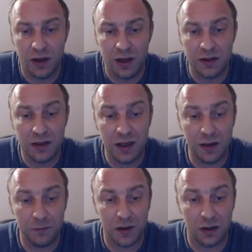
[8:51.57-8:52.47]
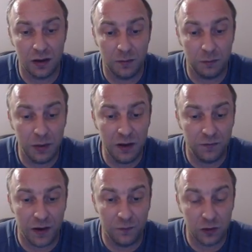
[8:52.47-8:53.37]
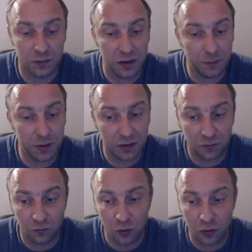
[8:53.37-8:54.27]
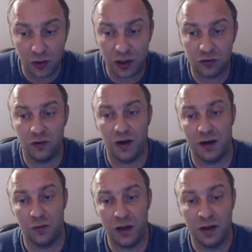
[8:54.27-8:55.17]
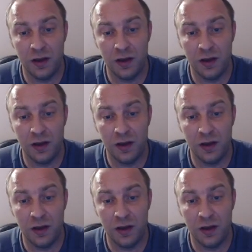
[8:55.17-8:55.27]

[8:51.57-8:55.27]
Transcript: In the game uh, b five was played, but the rook to h three anyway,